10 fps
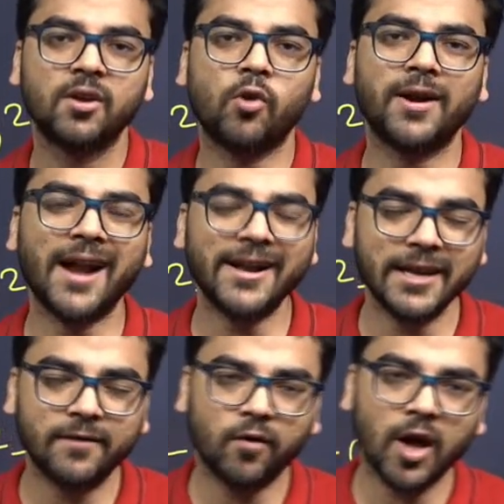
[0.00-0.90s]

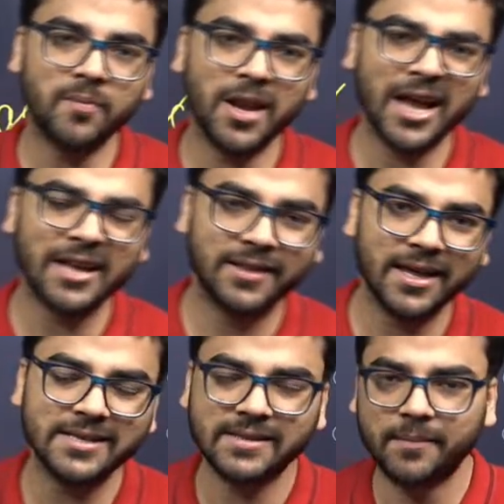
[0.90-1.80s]
Quadratic formula,
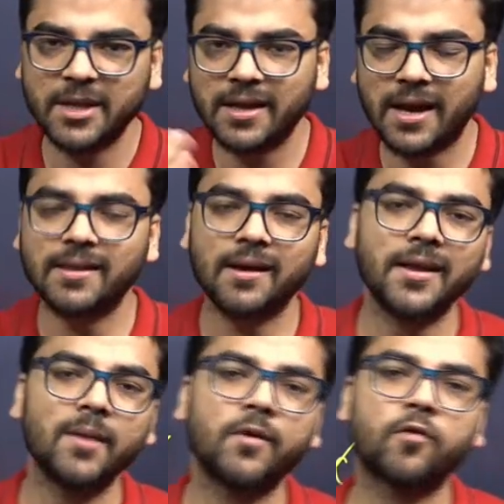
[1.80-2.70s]
there is, I mean the other
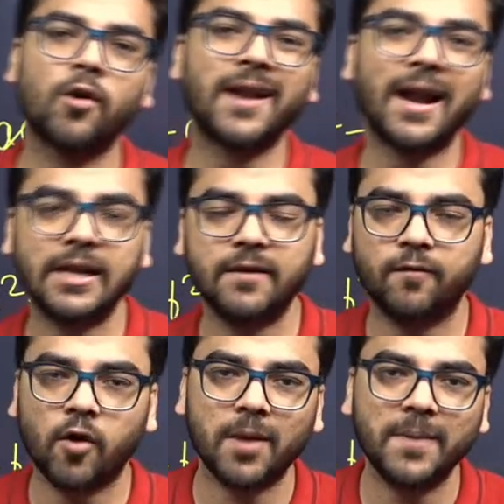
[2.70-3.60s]
name of quadratic
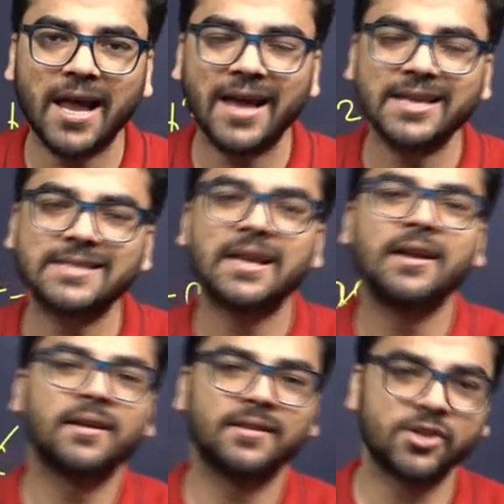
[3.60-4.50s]
formula is
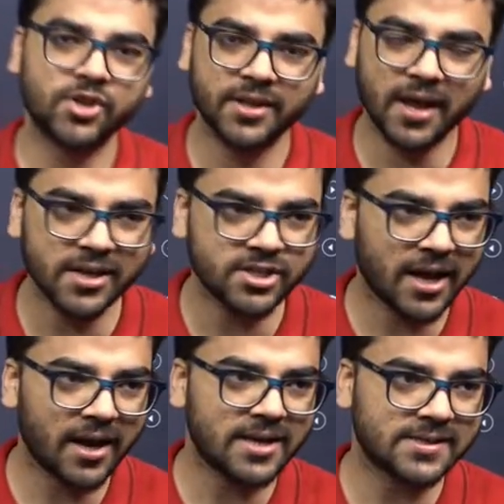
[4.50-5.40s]
the
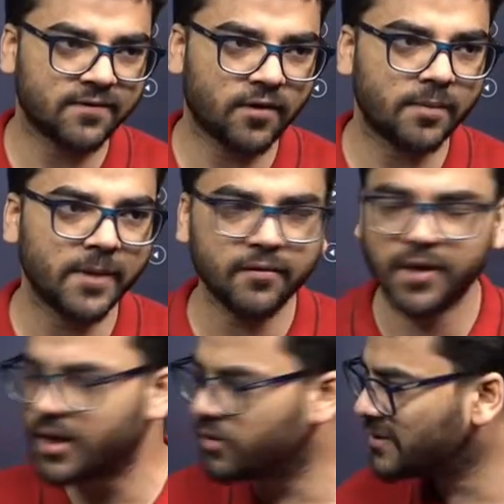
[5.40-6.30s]
Shridharacharya's formula.
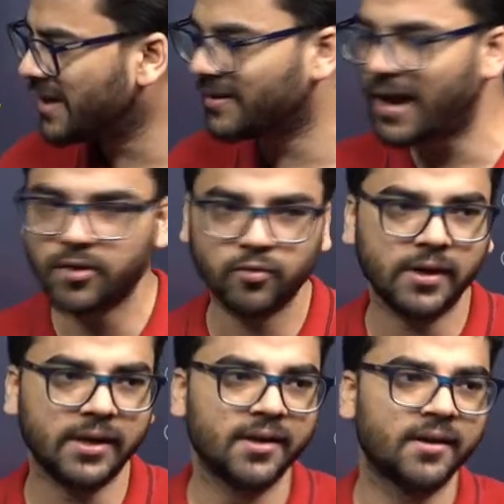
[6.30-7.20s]
We are using that
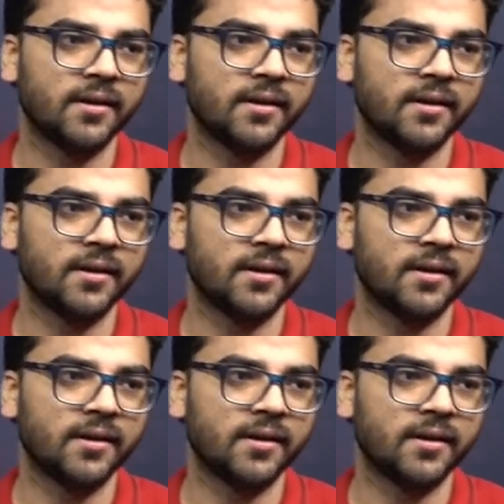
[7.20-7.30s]
only.